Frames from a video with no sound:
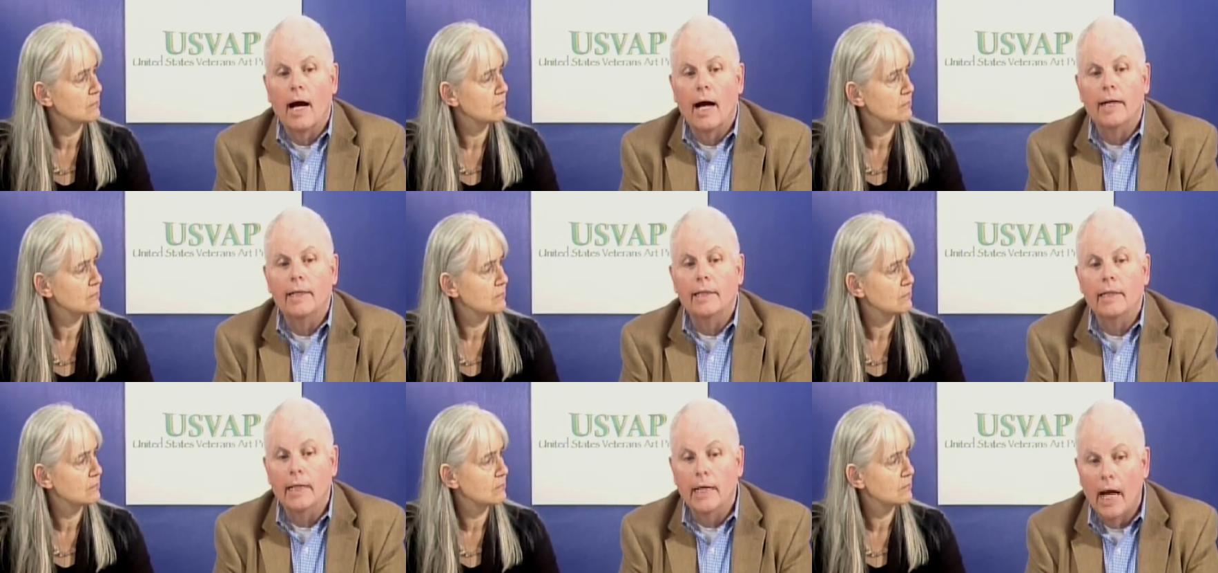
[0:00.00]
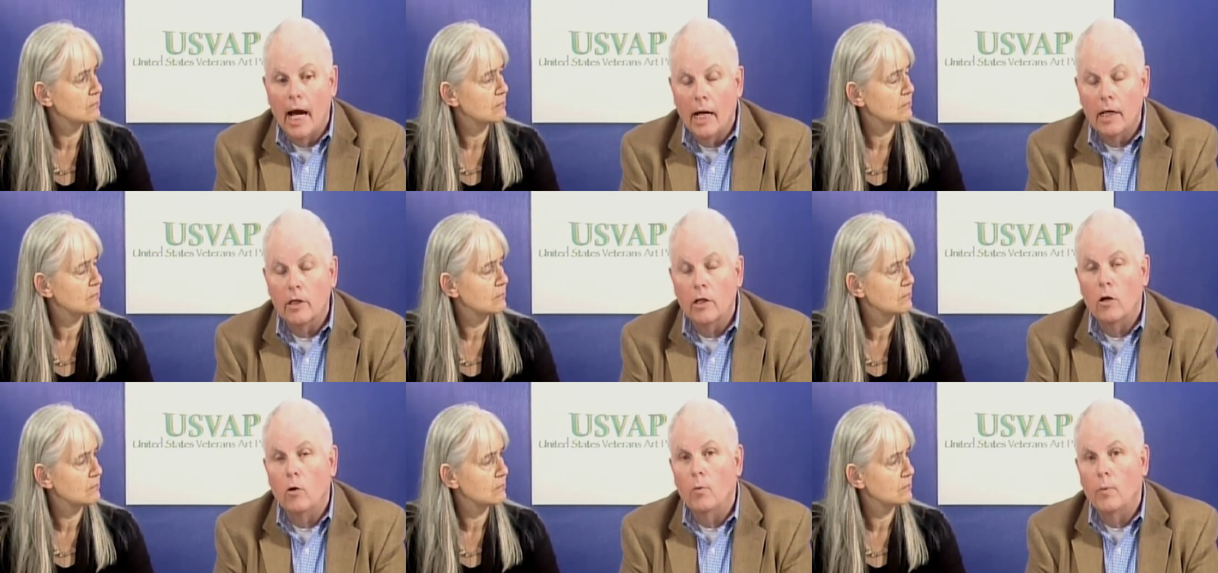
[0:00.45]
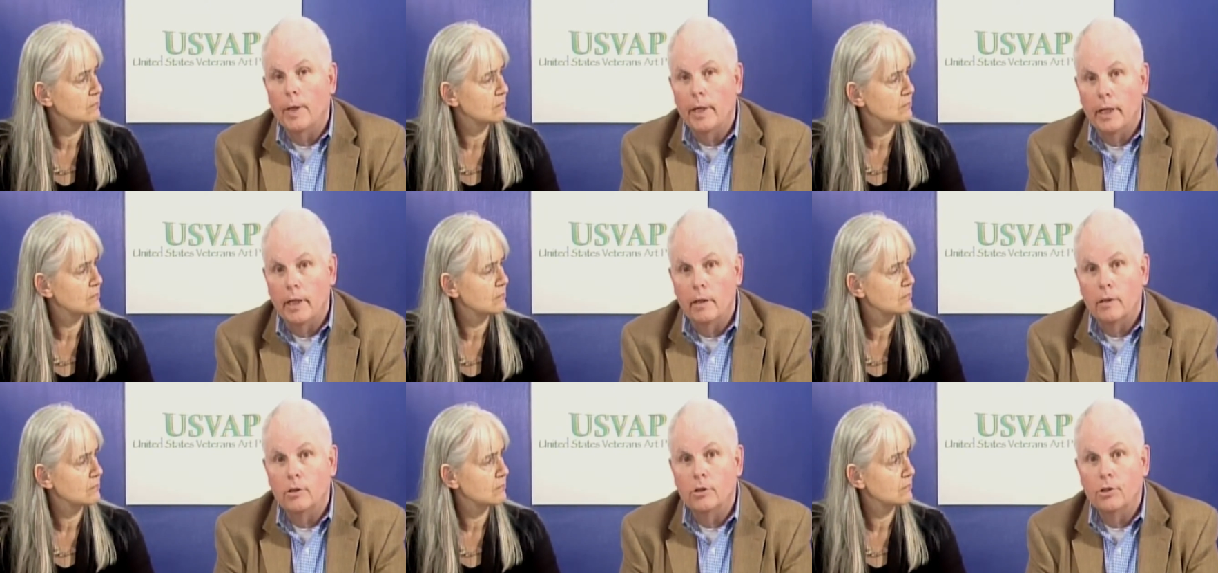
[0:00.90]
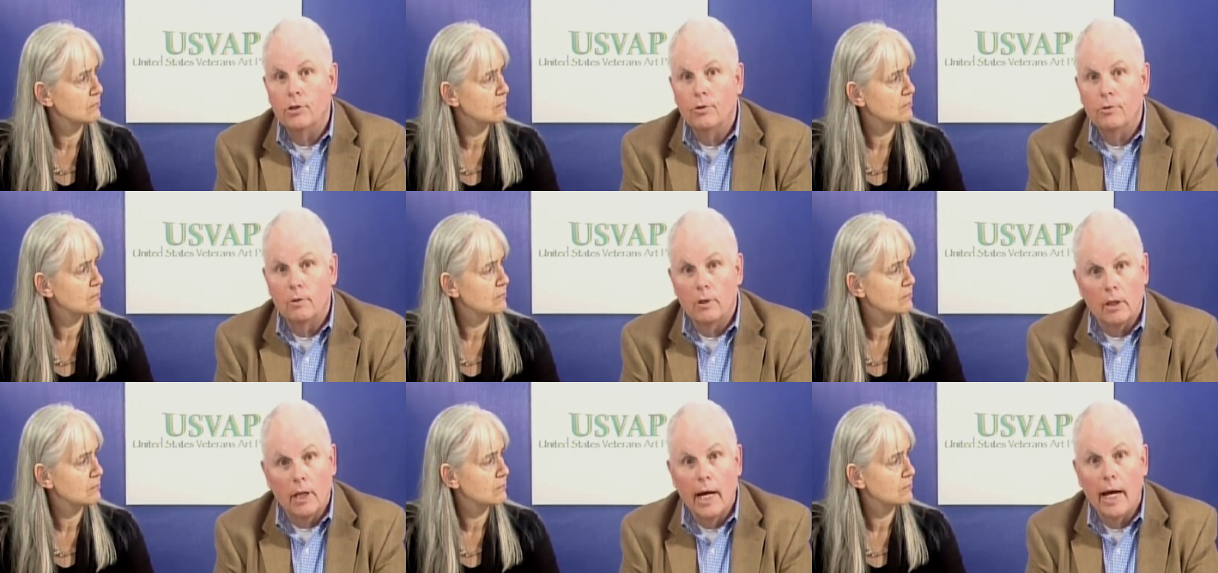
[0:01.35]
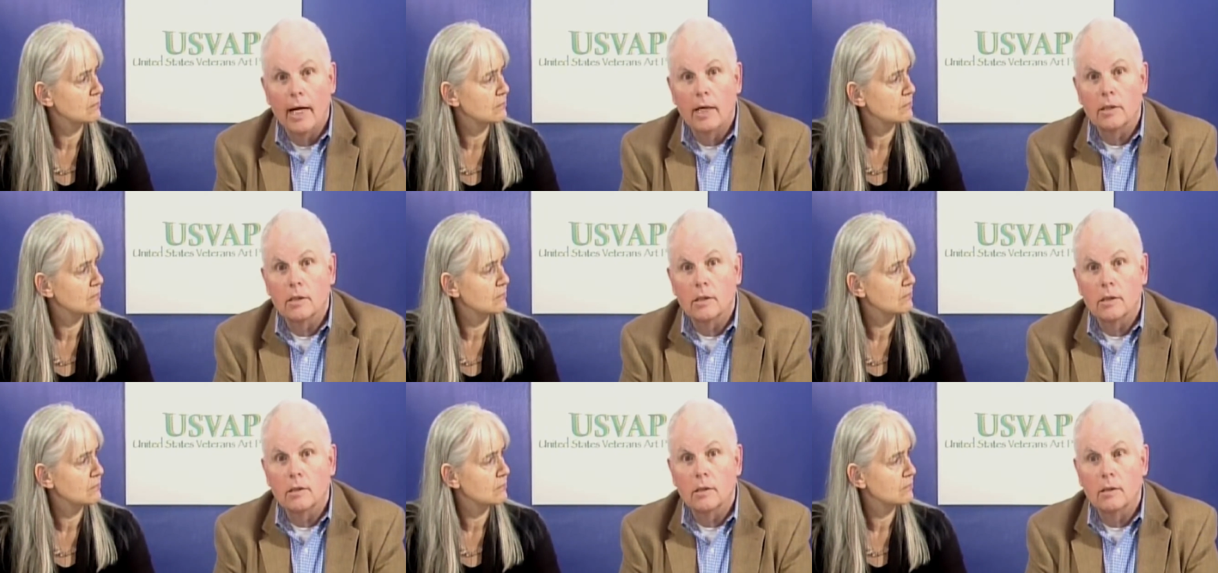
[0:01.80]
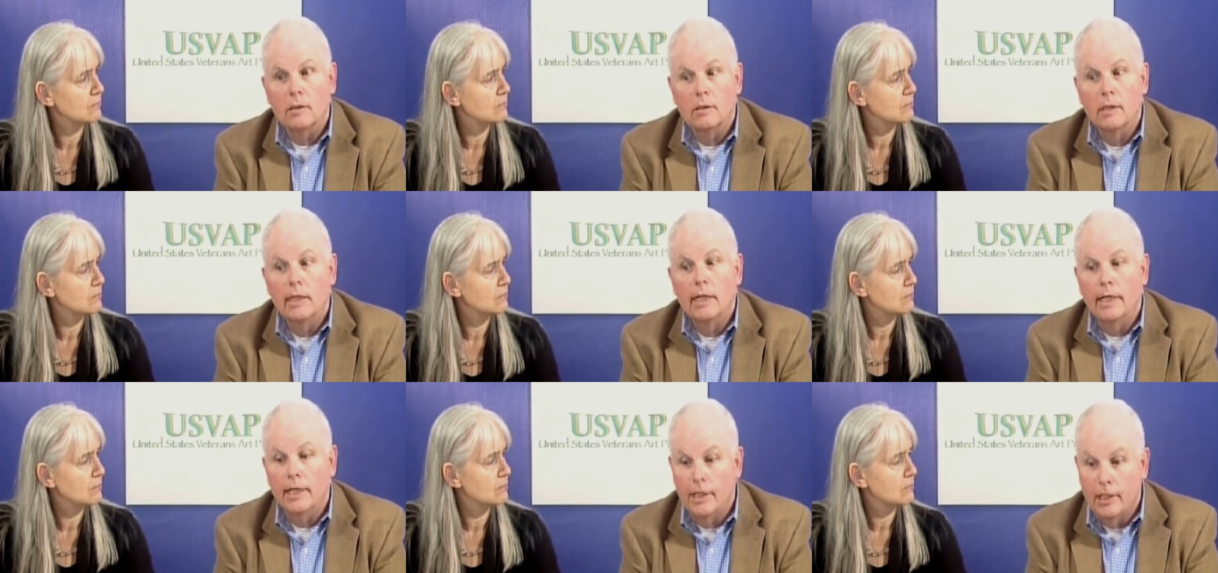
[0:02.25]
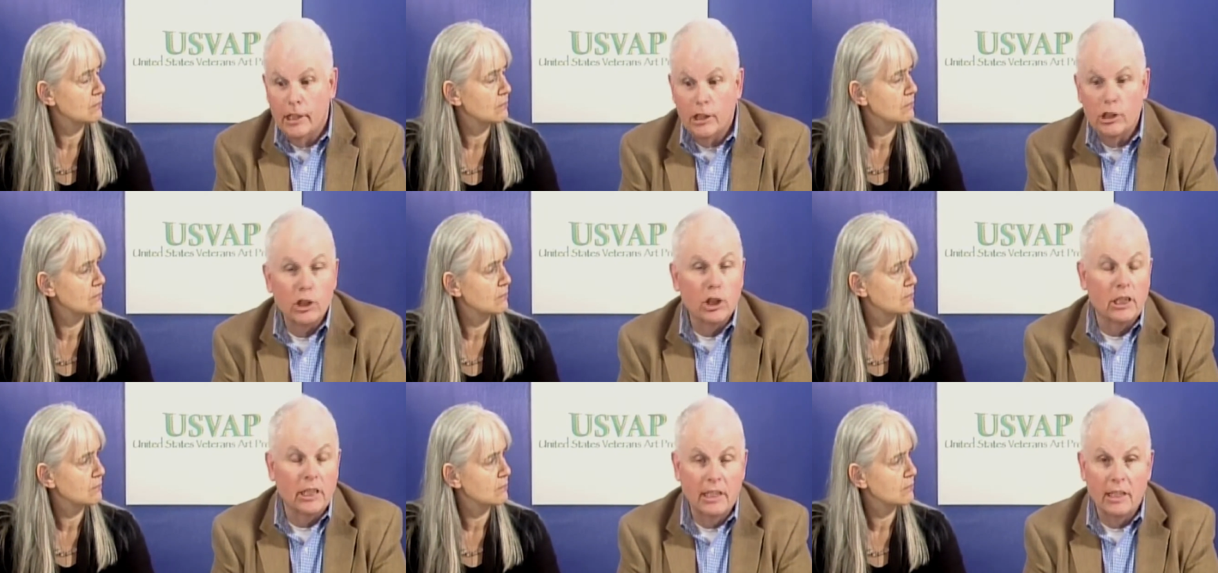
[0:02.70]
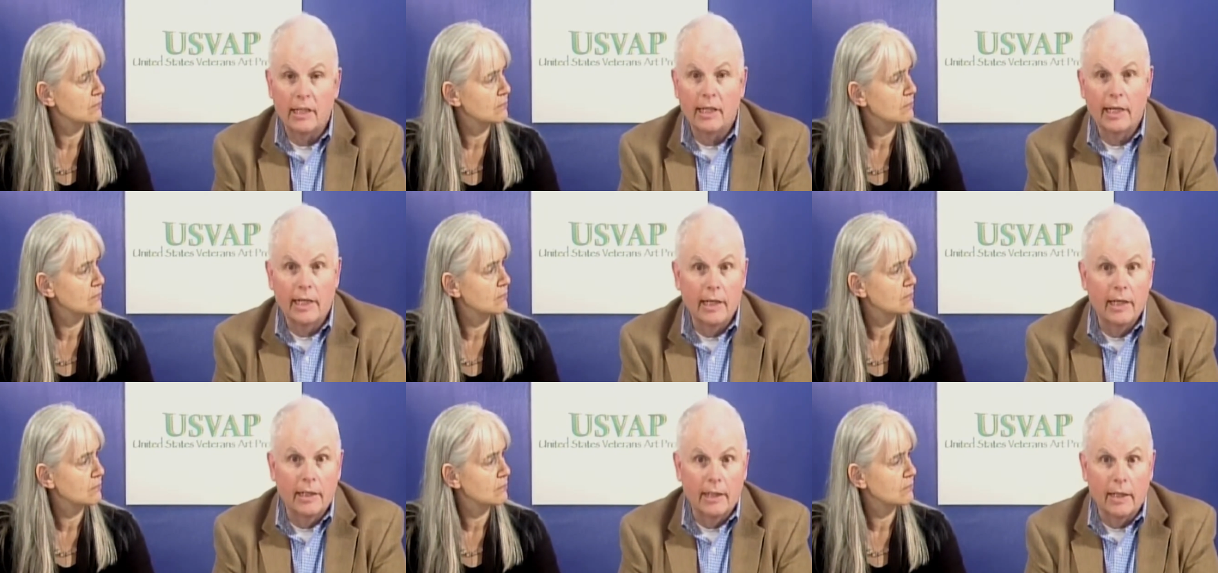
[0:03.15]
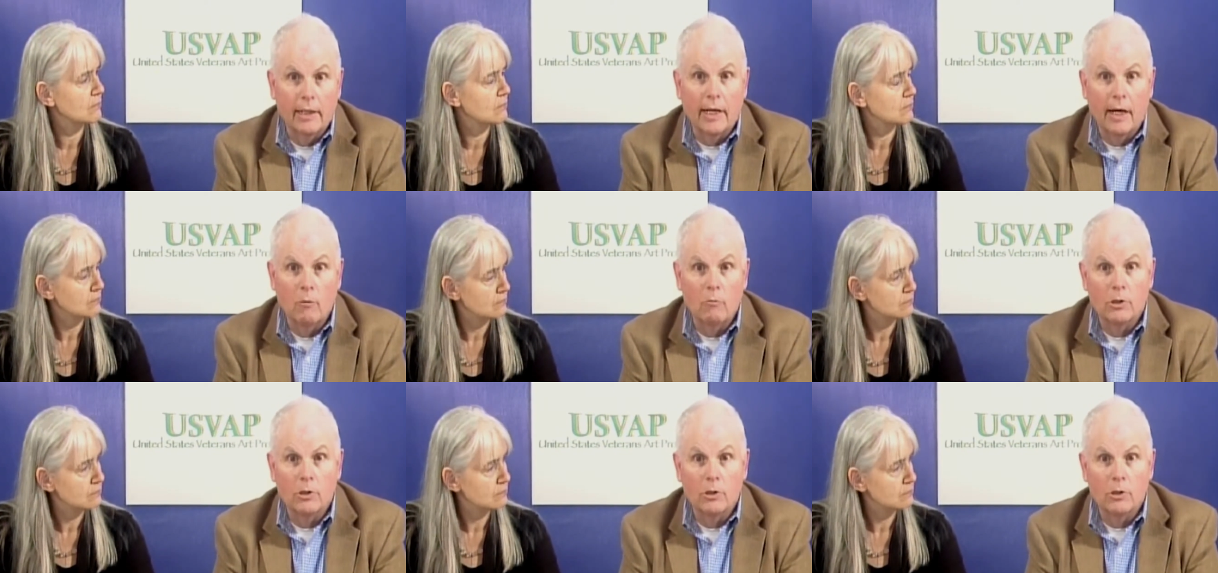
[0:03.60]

Speaker 1: did not go into glass initially thinking that